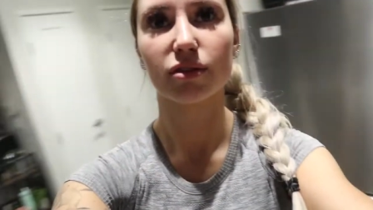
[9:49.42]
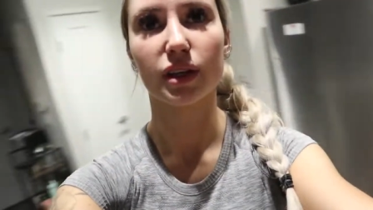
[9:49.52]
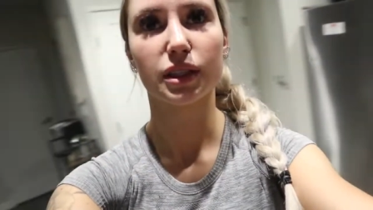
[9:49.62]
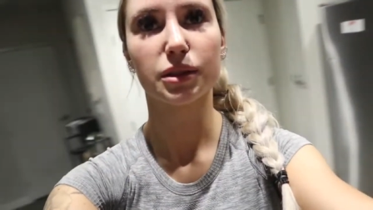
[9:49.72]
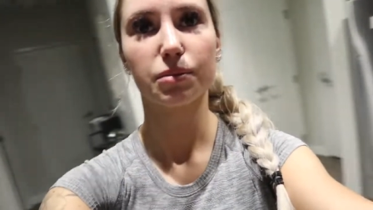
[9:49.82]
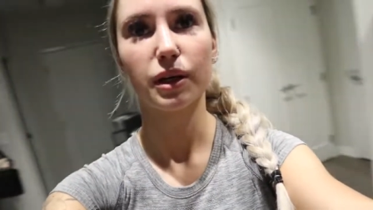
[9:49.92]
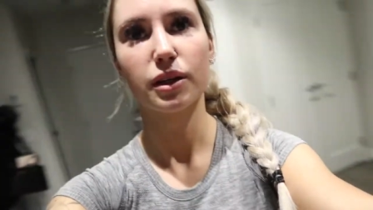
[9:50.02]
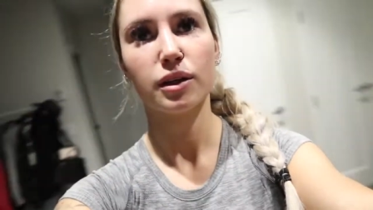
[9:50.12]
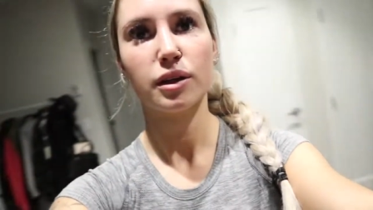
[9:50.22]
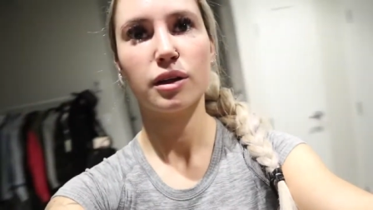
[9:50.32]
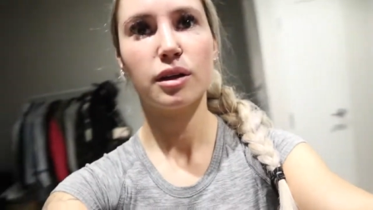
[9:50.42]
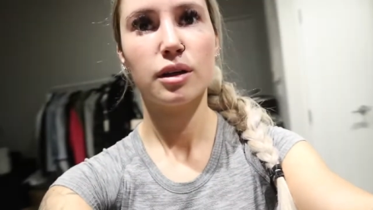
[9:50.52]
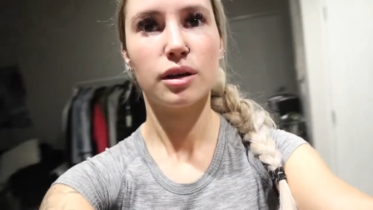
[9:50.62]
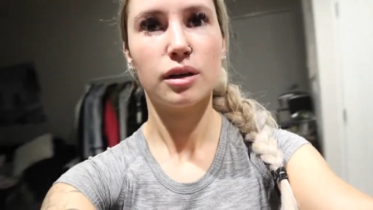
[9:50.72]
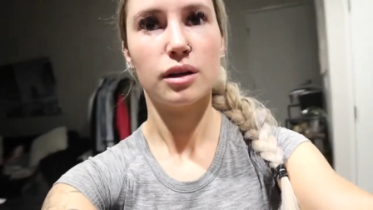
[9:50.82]
face, but
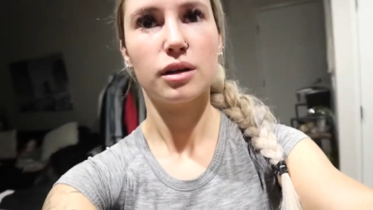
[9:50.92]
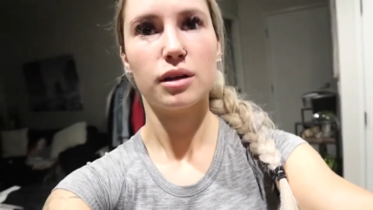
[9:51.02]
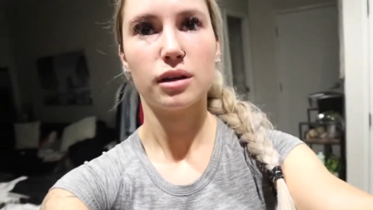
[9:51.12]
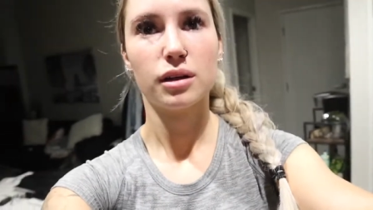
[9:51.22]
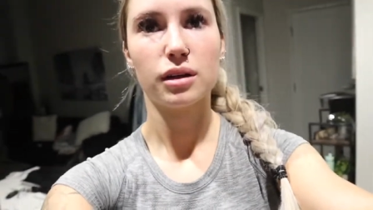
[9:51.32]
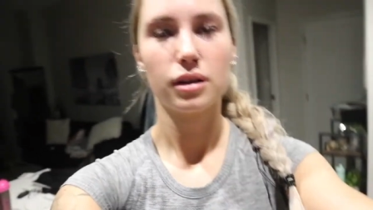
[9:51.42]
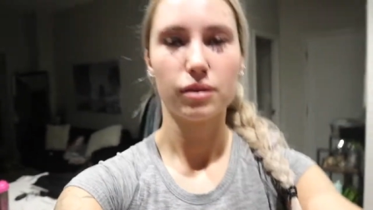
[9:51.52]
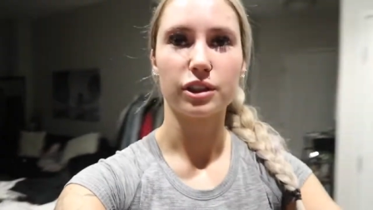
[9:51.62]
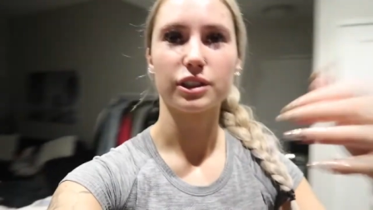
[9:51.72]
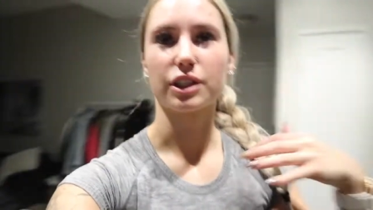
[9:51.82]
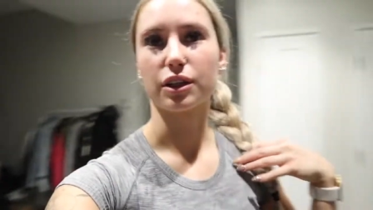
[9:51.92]
there's like